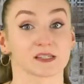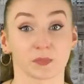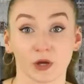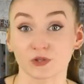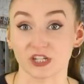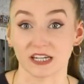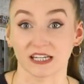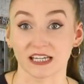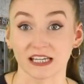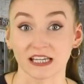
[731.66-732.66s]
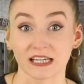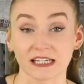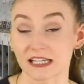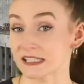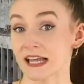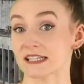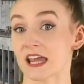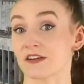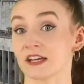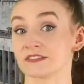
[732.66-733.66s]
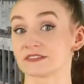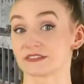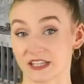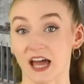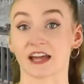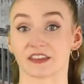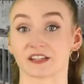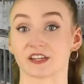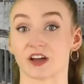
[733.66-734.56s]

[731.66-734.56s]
explosion. Isn't that scary? I think